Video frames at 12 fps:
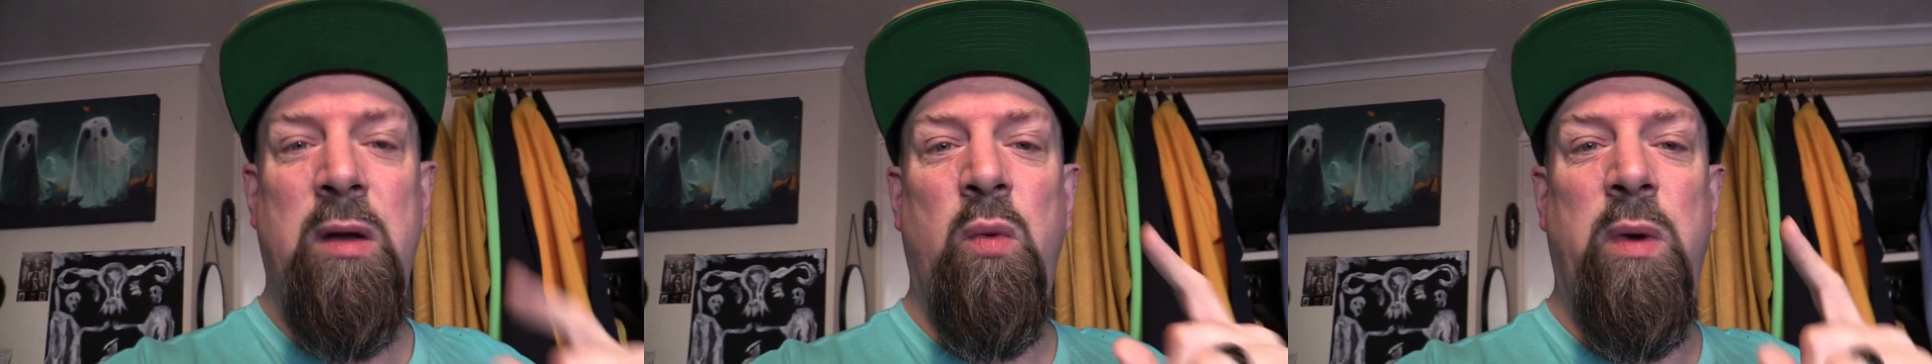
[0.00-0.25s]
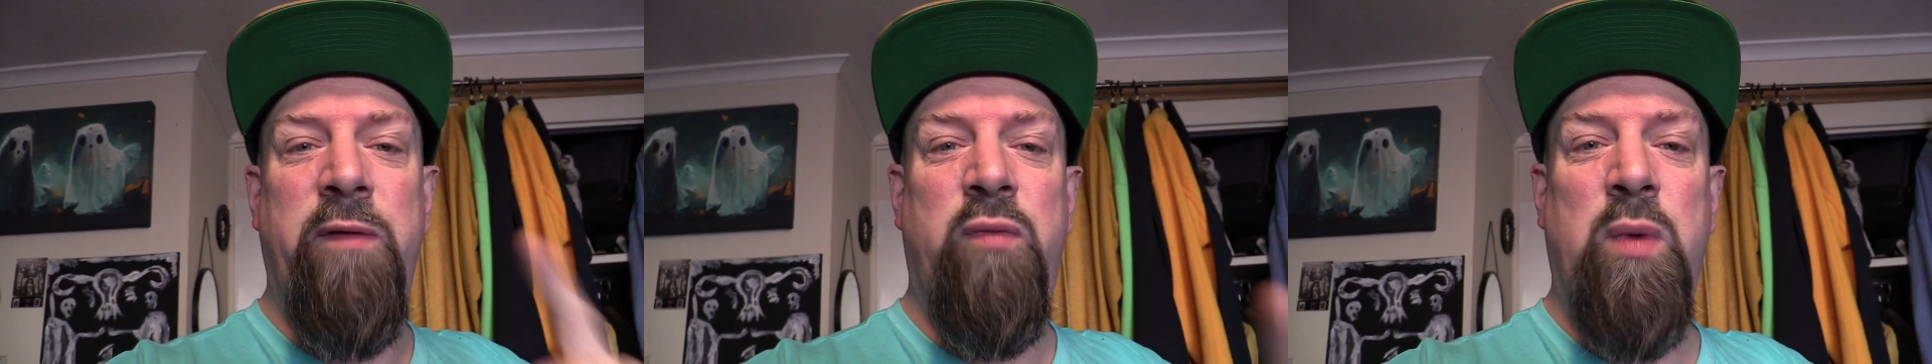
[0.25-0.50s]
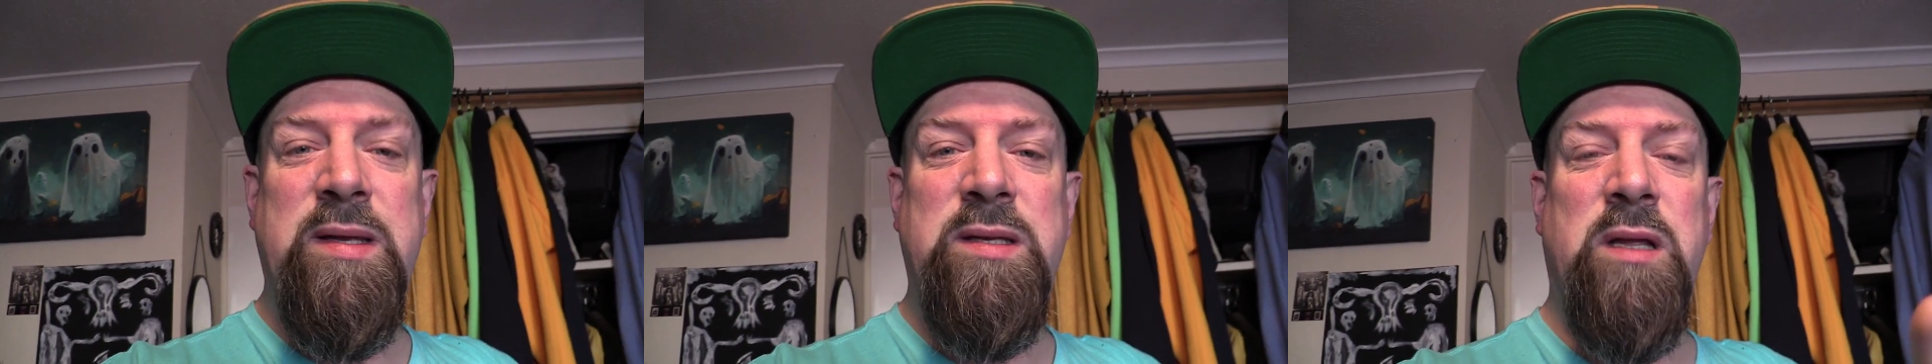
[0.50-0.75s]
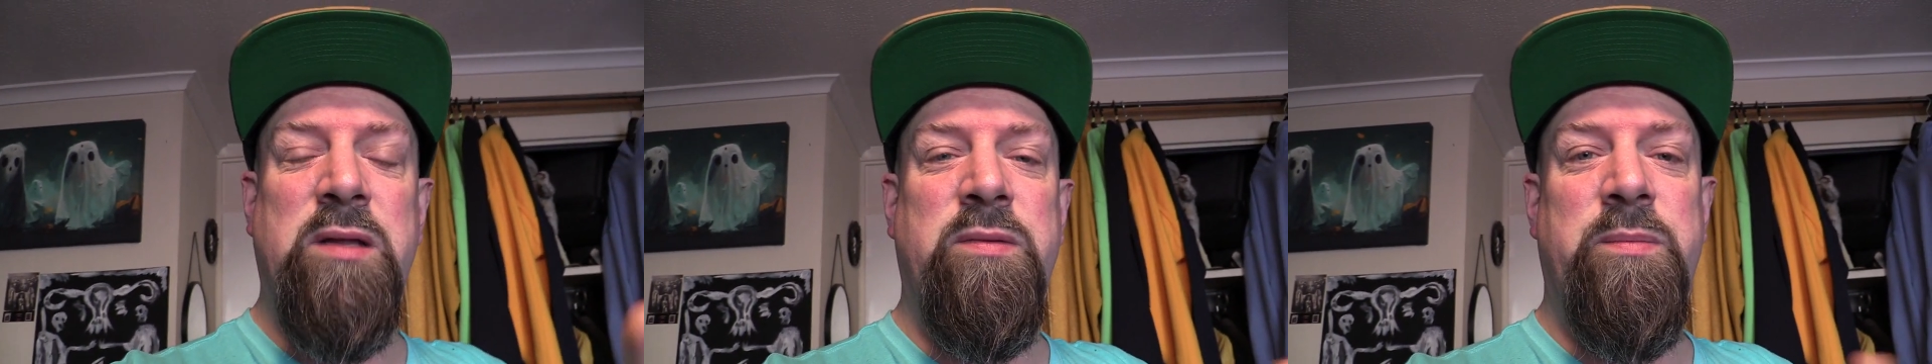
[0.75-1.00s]
with West
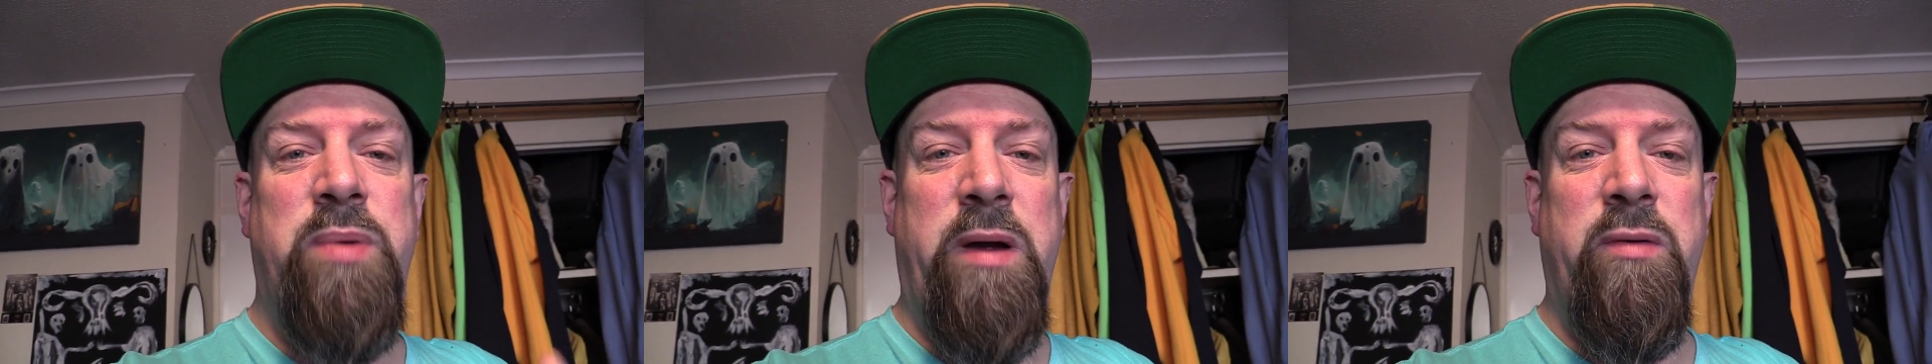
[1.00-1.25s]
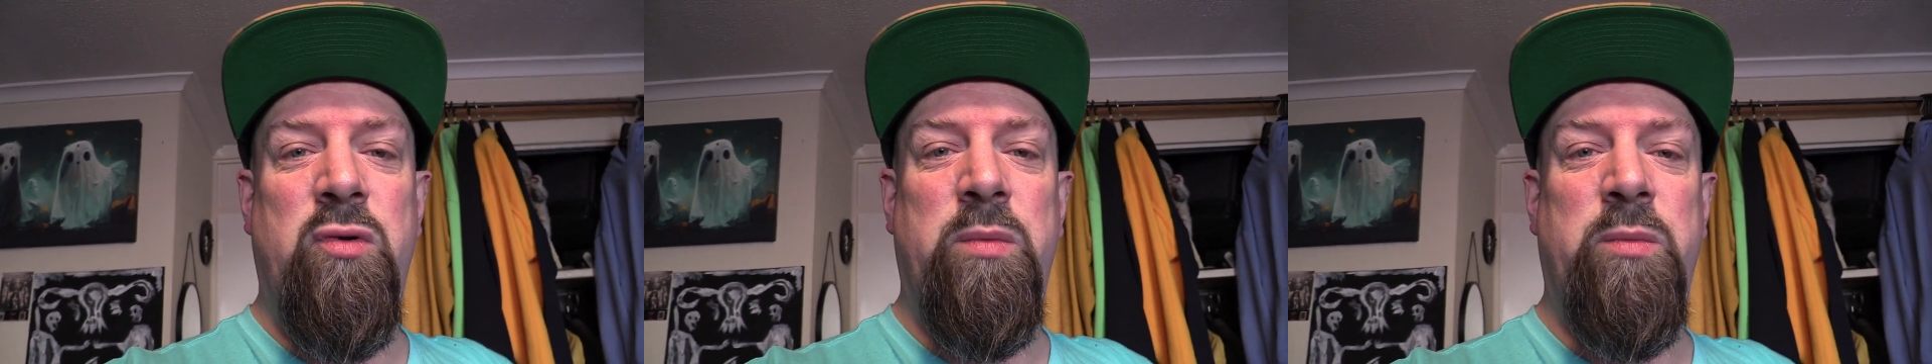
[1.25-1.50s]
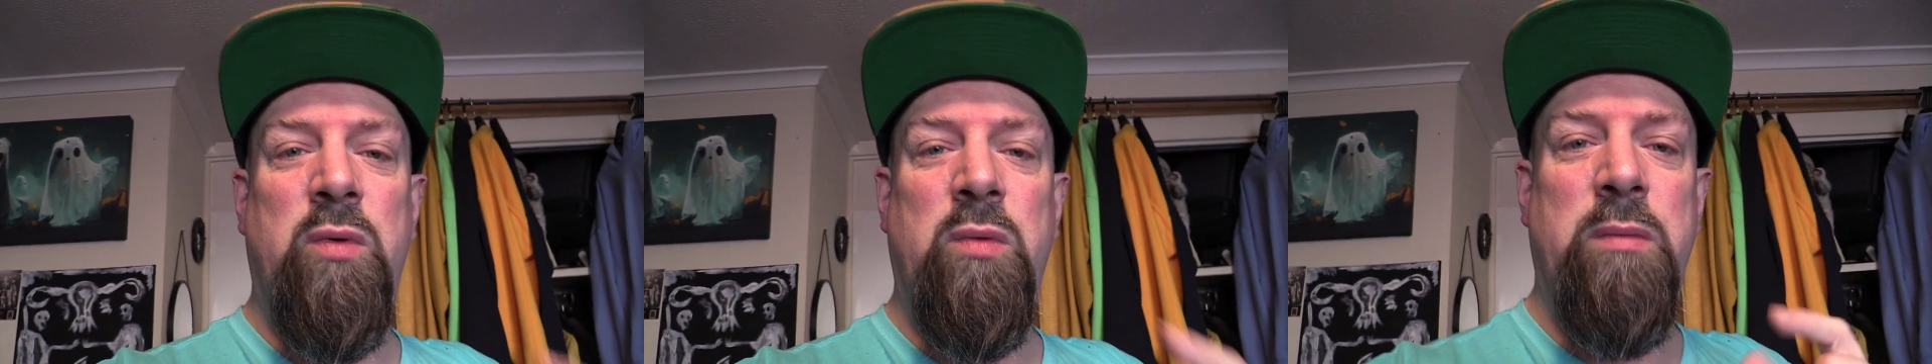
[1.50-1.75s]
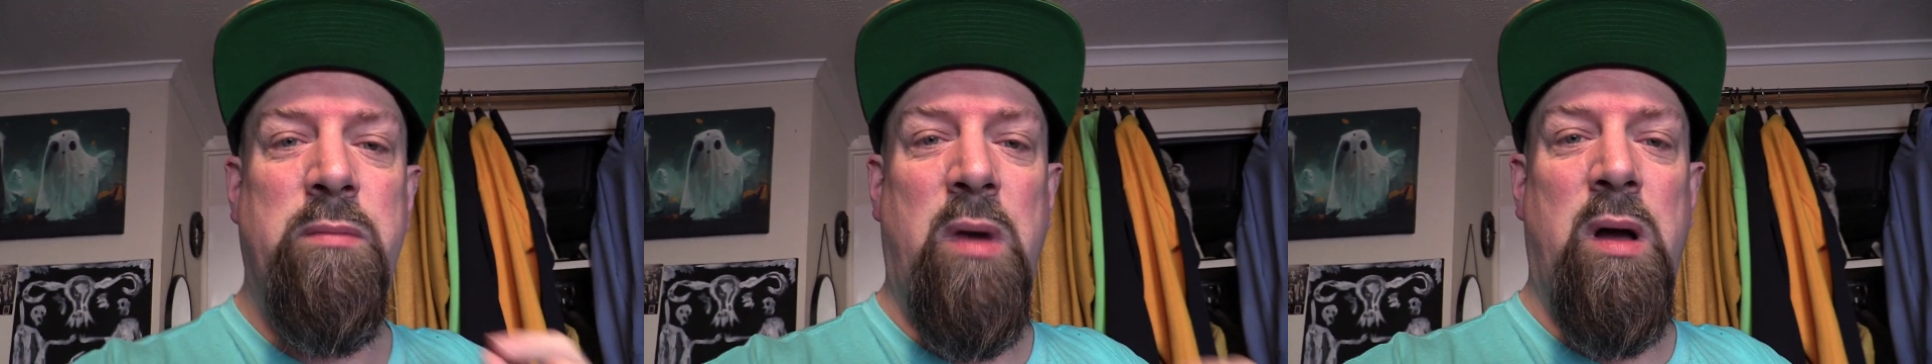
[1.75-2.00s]
London Paranormal,
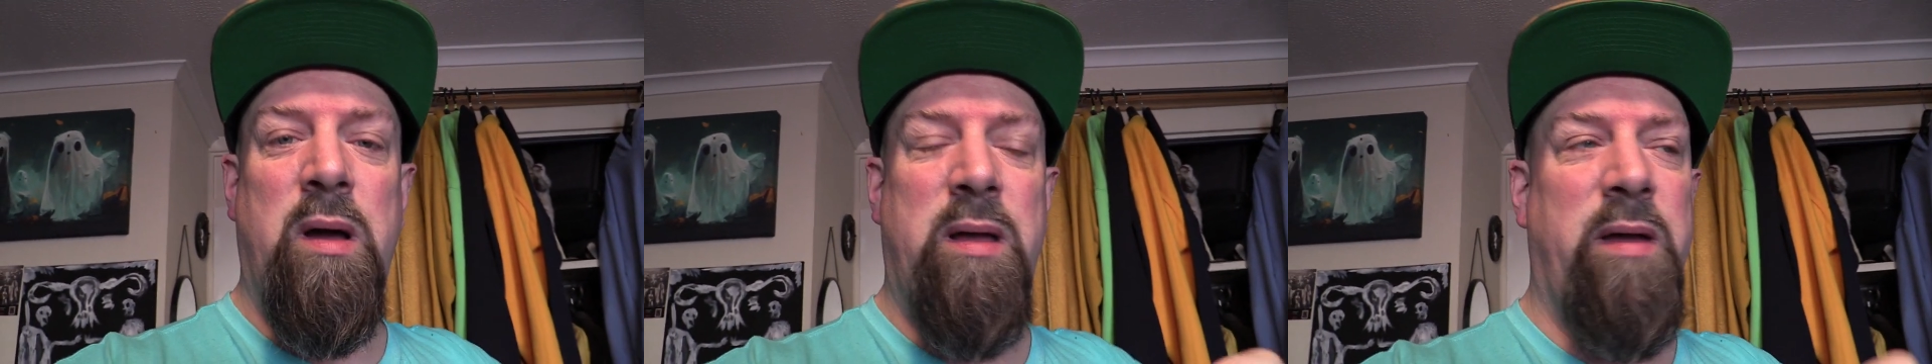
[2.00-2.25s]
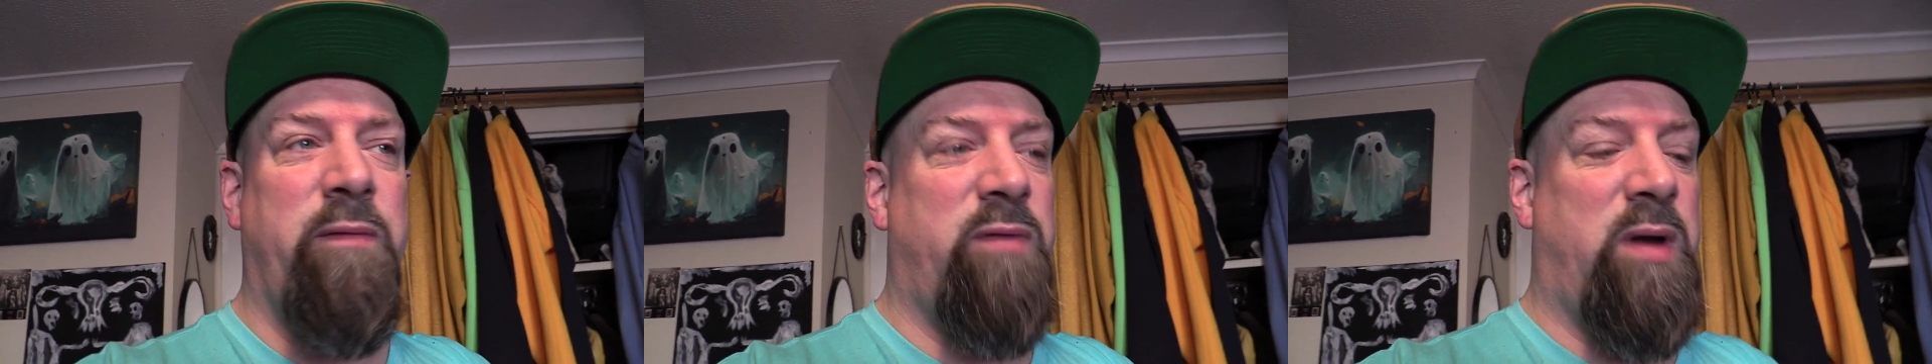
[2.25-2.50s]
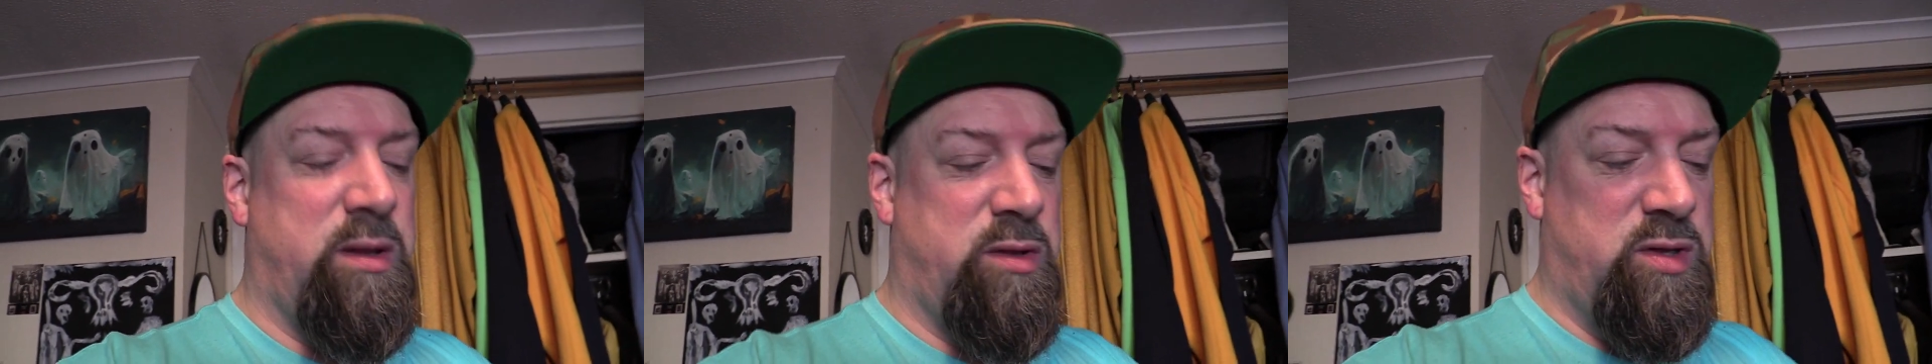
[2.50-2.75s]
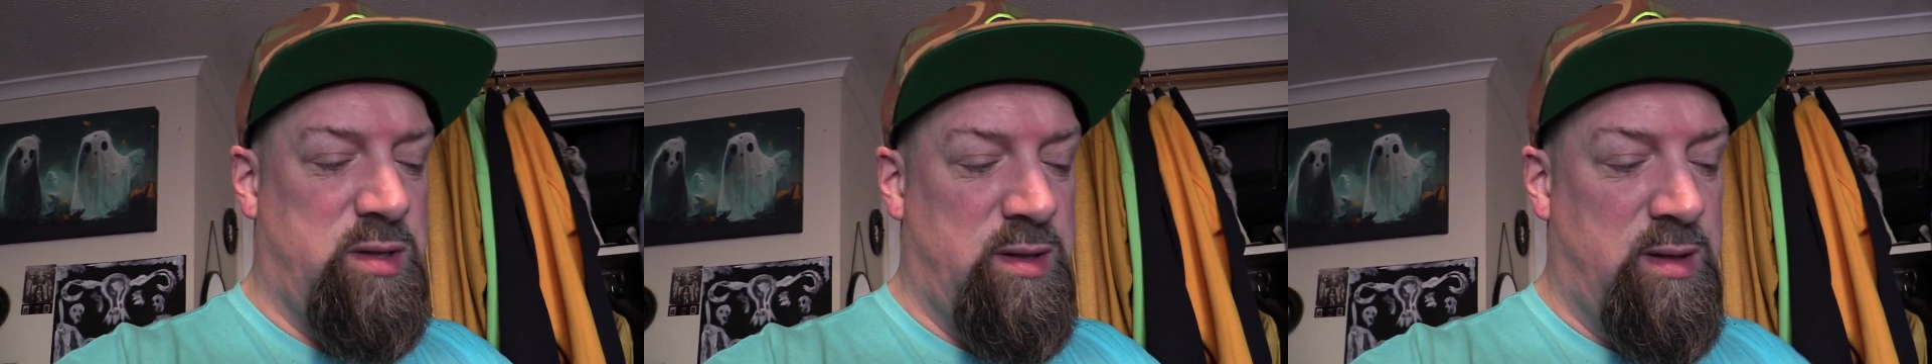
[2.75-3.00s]
Mark and
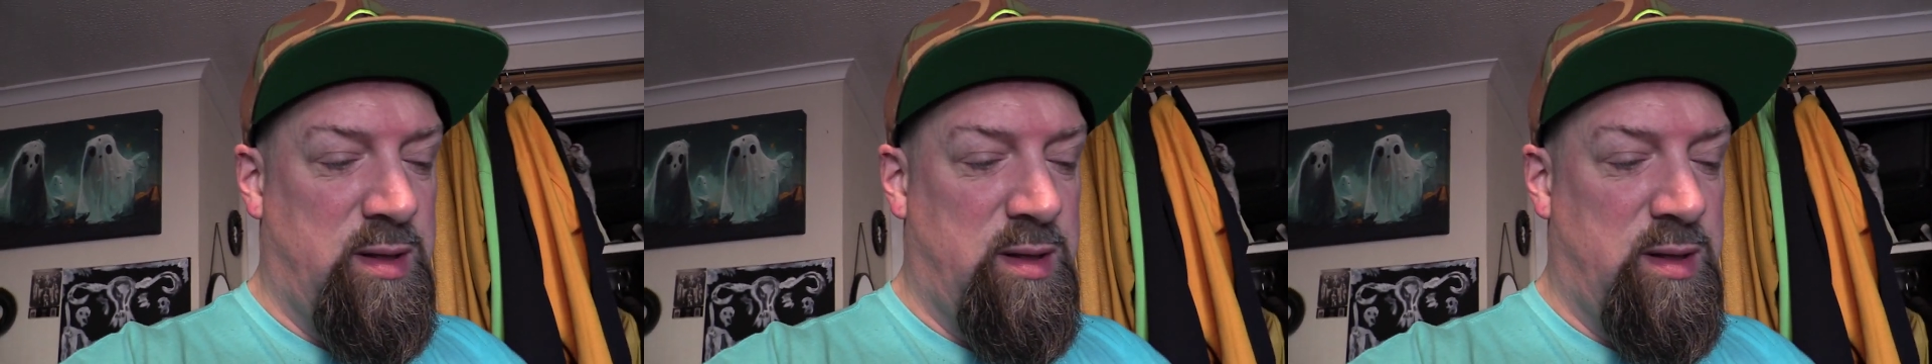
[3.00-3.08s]
Rich.